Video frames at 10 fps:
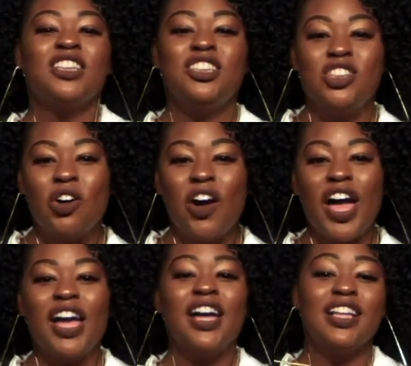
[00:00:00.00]

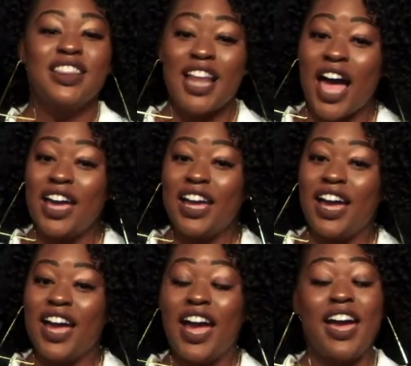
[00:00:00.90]
joy, light,
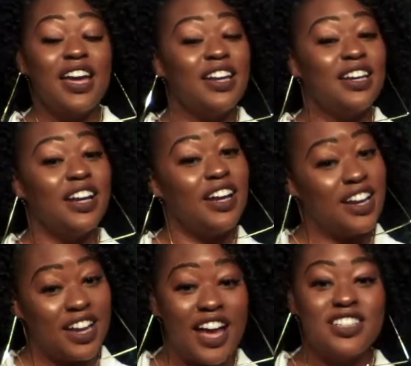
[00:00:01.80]
and you're
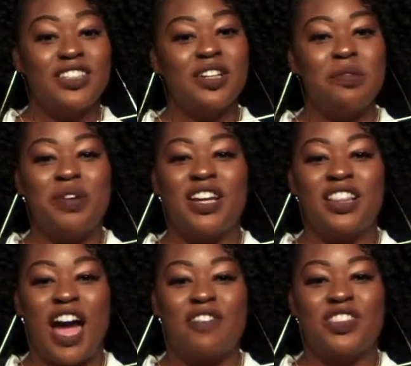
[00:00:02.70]
gonna catch a little bit of
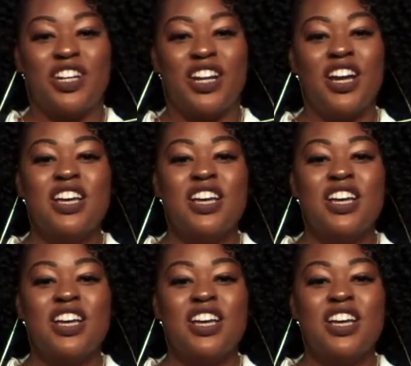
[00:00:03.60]
laughter.